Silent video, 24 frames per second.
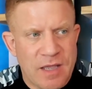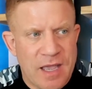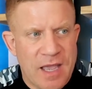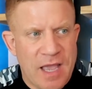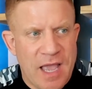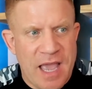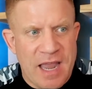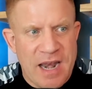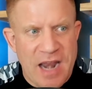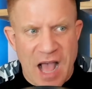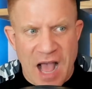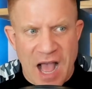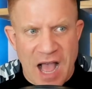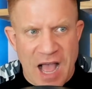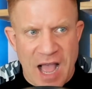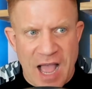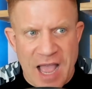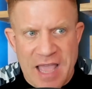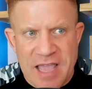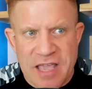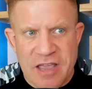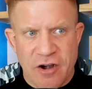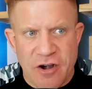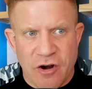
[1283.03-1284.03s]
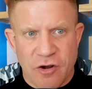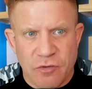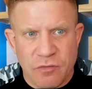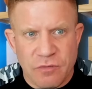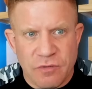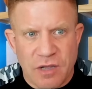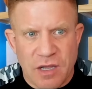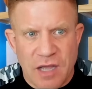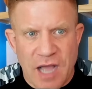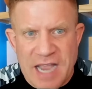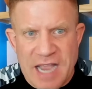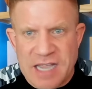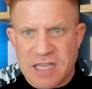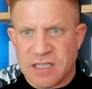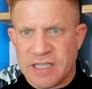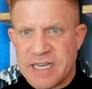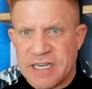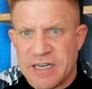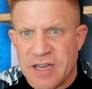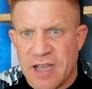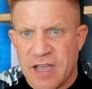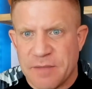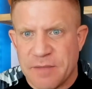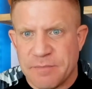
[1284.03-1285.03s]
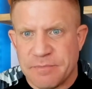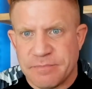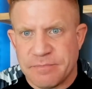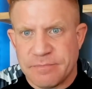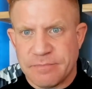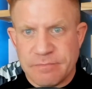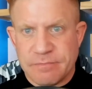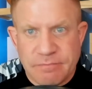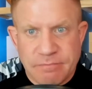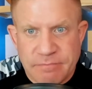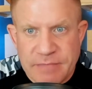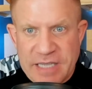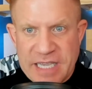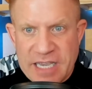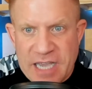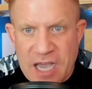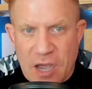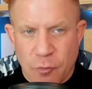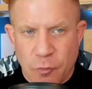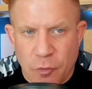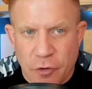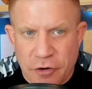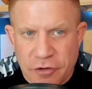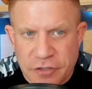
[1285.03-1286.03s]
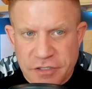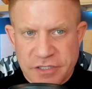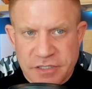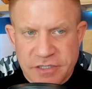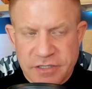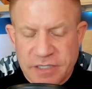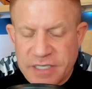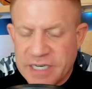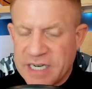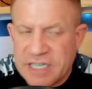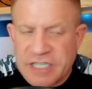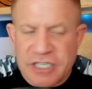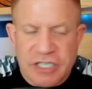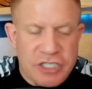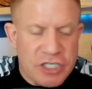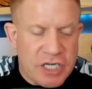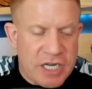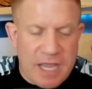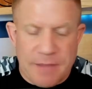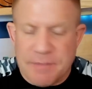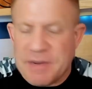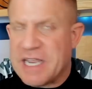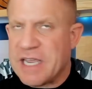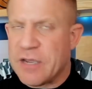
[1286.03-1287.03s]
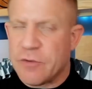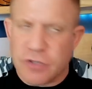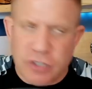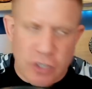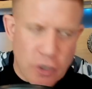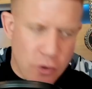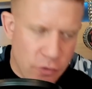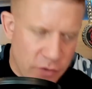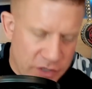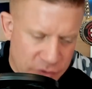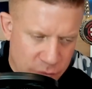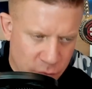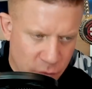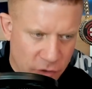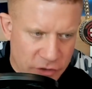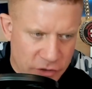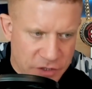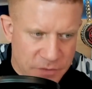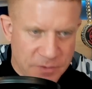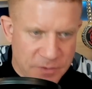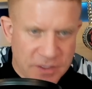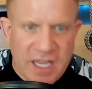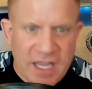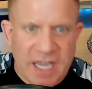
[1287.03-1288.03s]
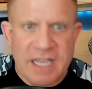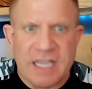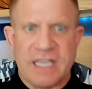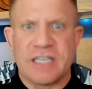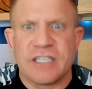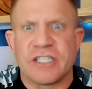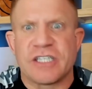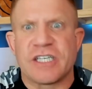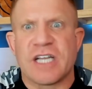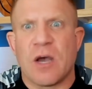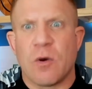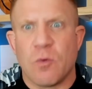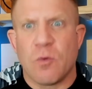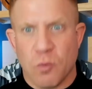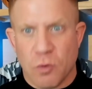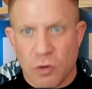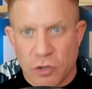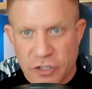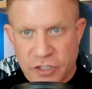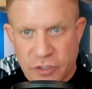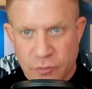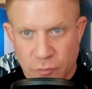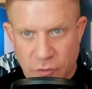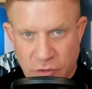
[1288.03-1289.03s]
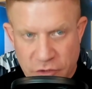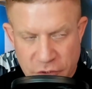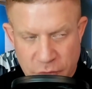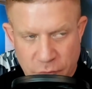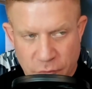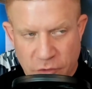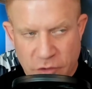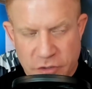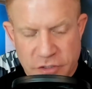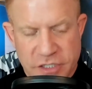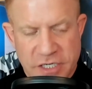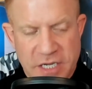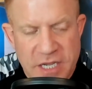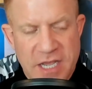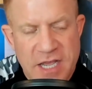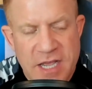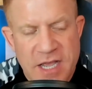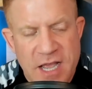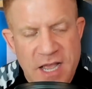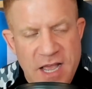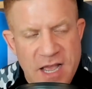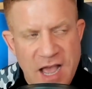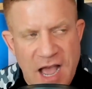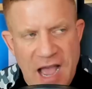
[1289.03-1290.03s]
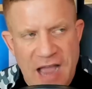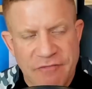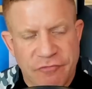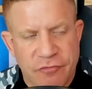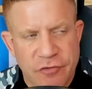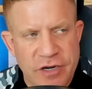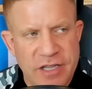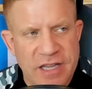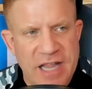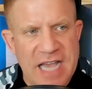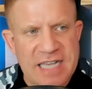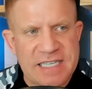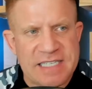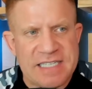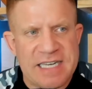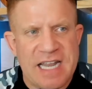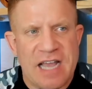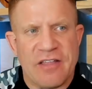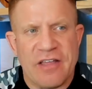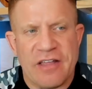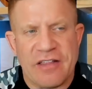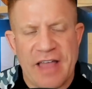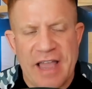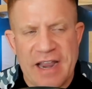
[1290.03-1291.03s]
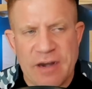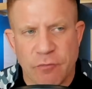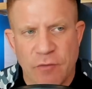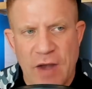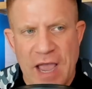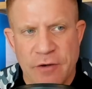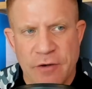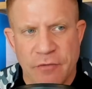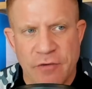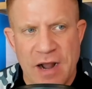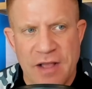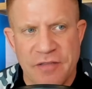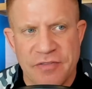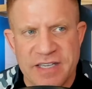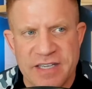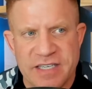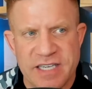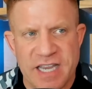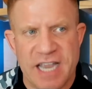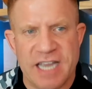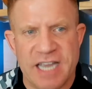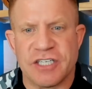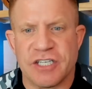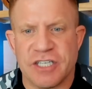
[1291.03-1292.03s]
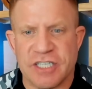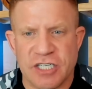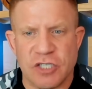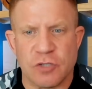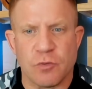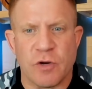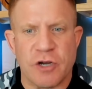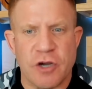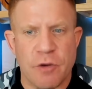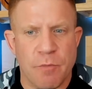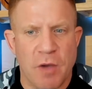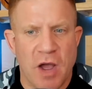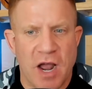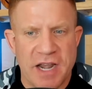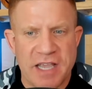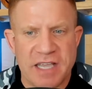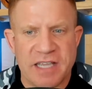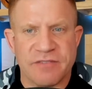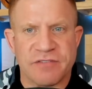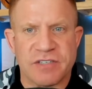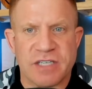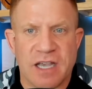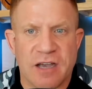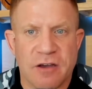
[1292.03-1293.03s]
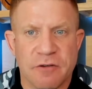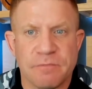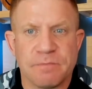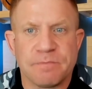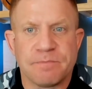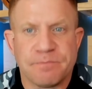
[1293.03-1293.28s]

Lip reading: And I, you know, I cleaned up. He got worse. He was always worse, but like he just got worse and worse and worse. I've realized now that like right around this age, this is when your body gives out.